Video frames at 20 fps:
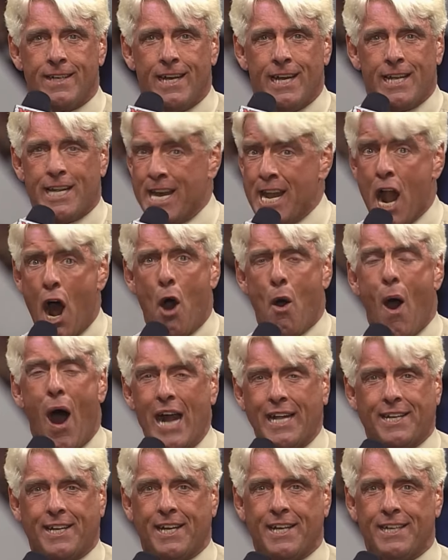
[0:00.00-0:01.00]
You know what?
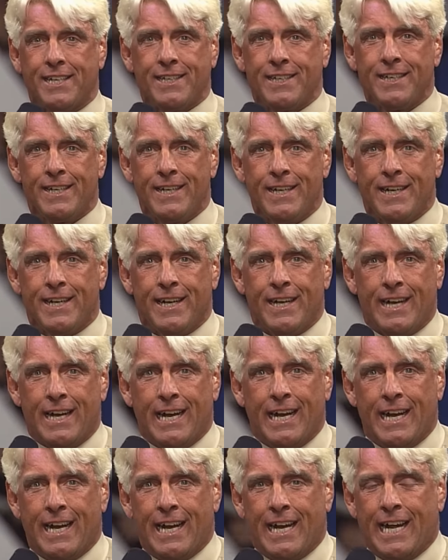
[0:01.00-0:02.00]

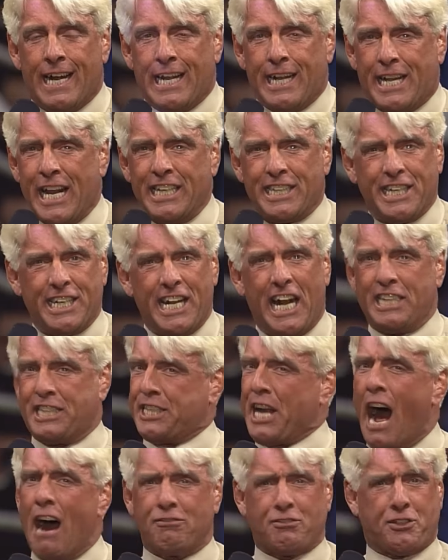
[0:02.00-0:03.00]
This is a
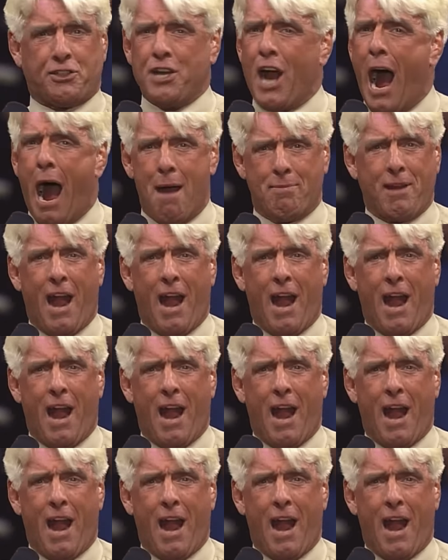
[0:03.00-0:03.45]
tough job to